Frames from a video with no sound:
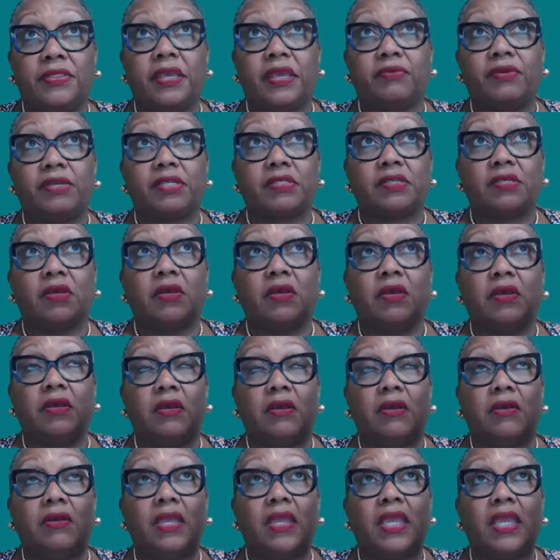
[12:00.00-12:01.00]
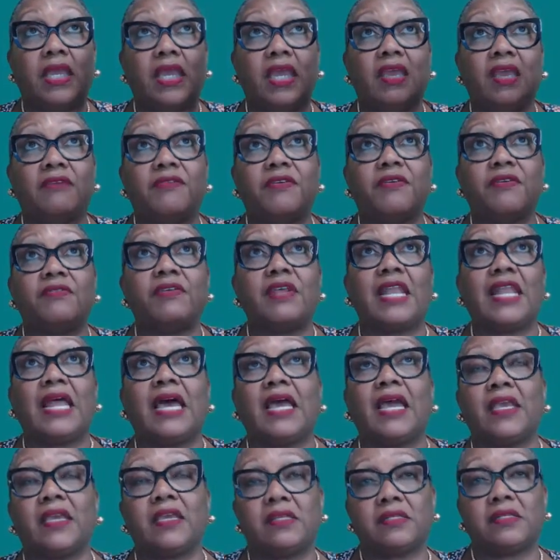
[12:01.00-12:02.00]
is a heavy
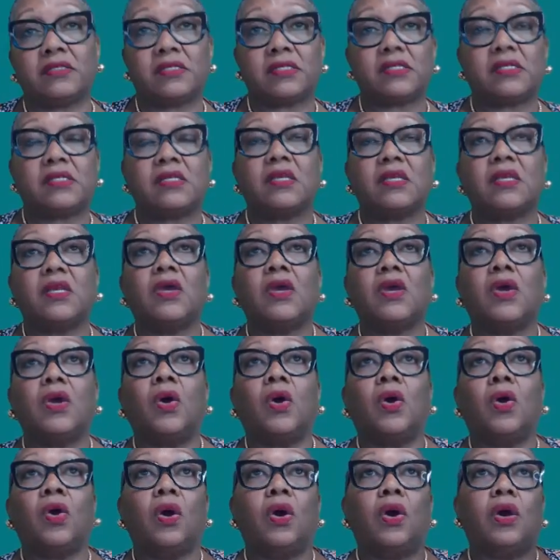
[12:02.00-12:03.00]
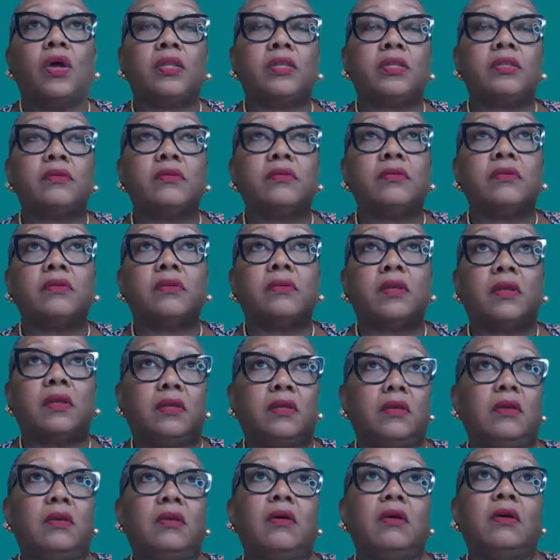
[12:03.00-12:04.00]
reliance on
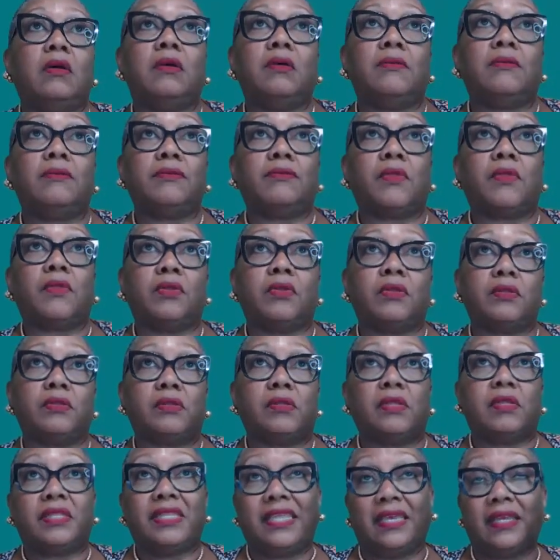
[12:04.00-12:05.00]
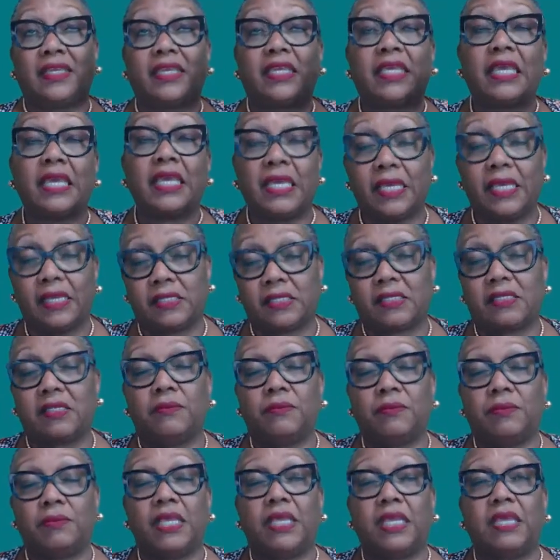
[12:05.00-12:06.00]
their kids
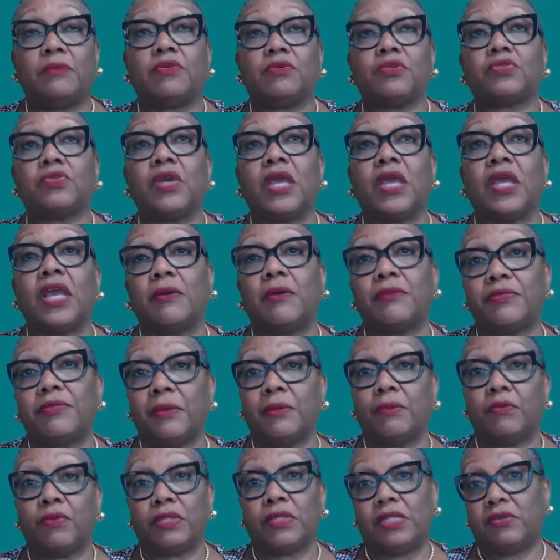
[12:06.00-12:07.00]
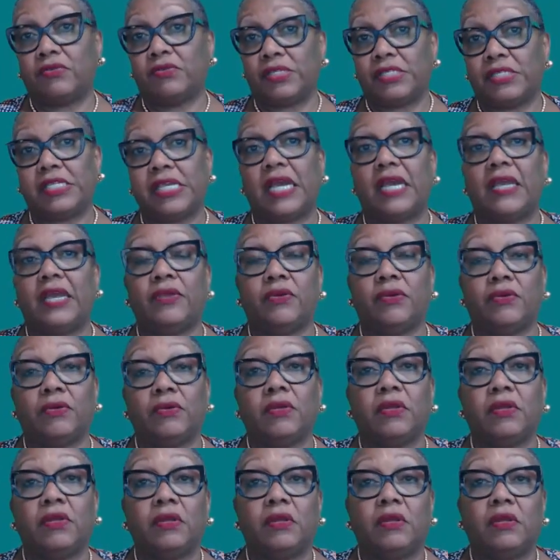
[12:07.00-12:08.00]
being able to help them when they retire.
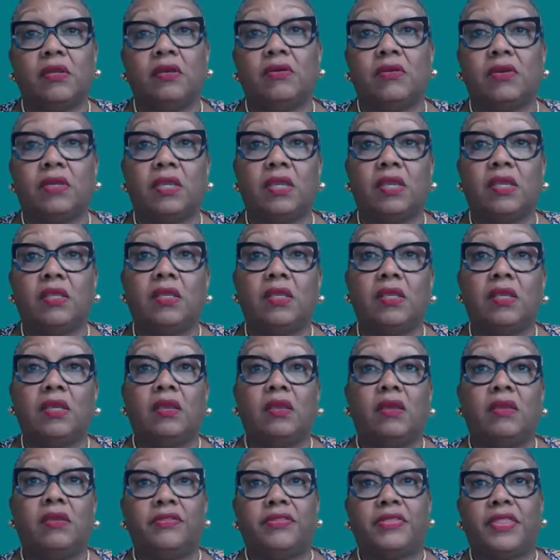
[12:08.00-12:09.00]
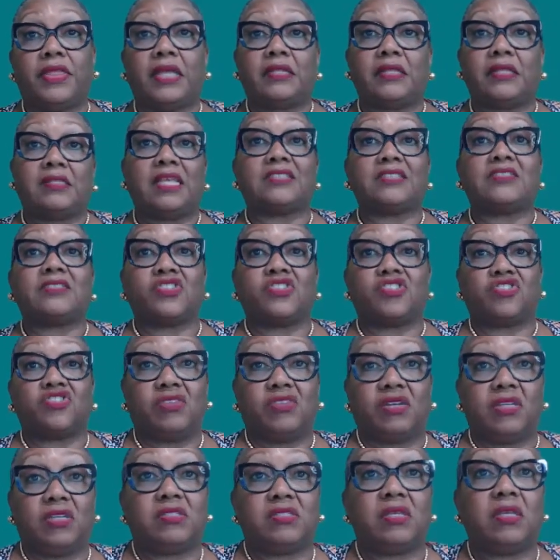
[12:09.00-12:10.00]
Okay, that's a
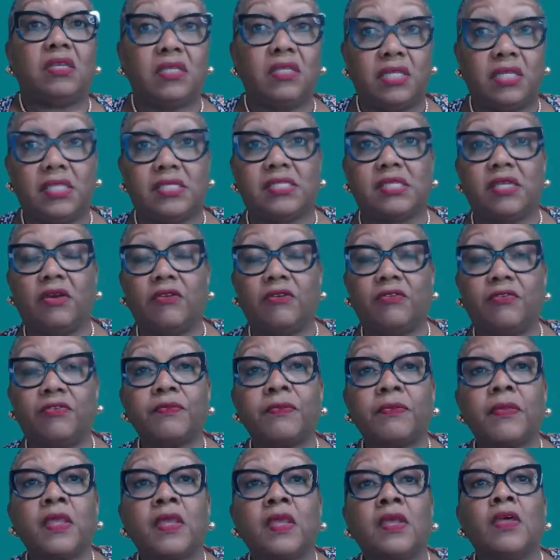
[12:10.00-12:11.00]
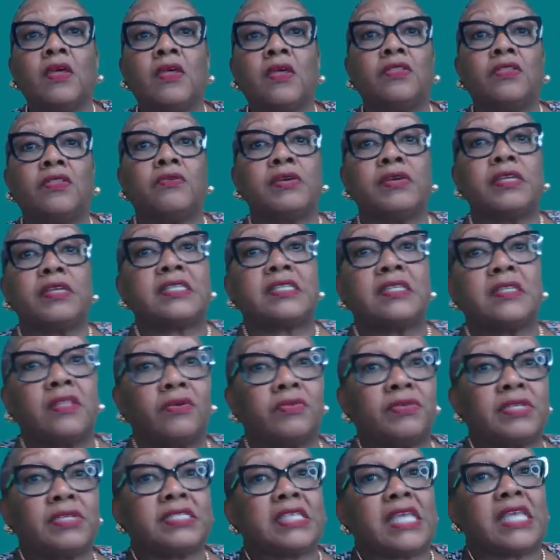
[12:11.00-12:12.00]
stress in itself. The
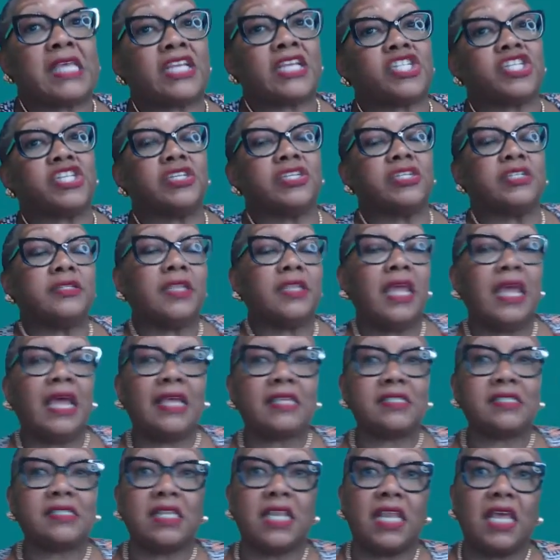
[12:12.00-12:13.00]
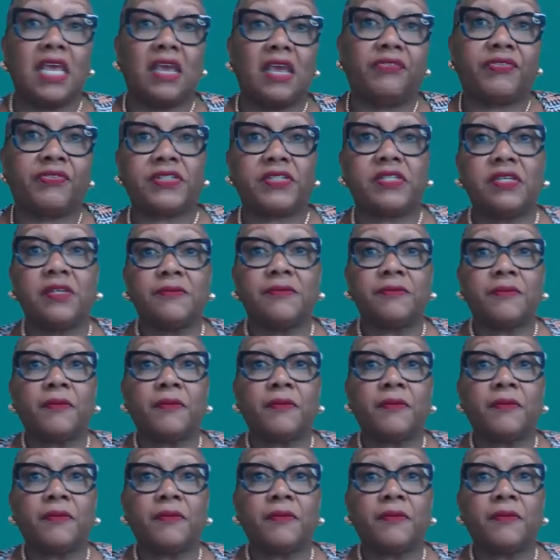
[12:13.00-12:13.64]
recession has left